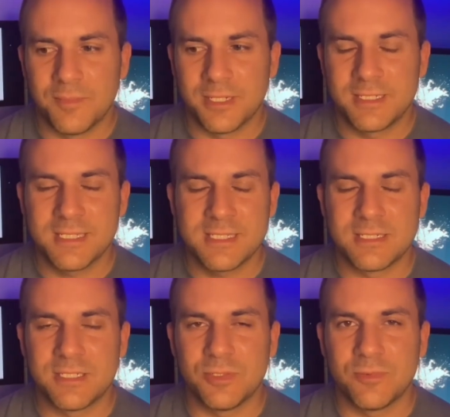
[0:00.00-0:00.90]
but it doesn't
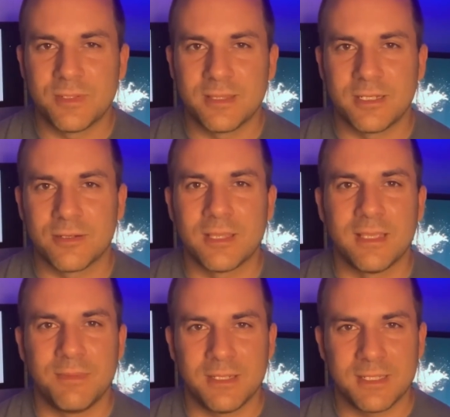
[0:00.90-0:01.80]
do what they're
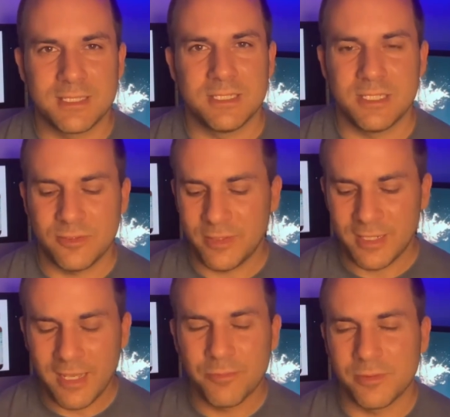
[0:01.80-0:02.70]
claiming it to do. And I
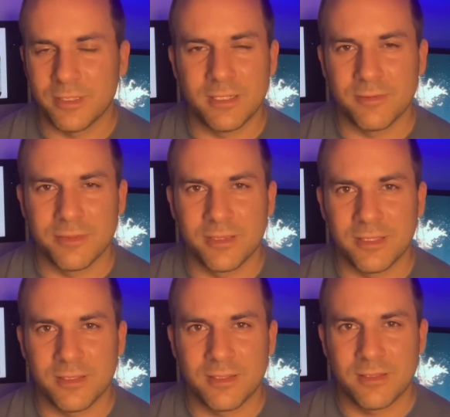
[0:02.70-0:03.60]
really don't think,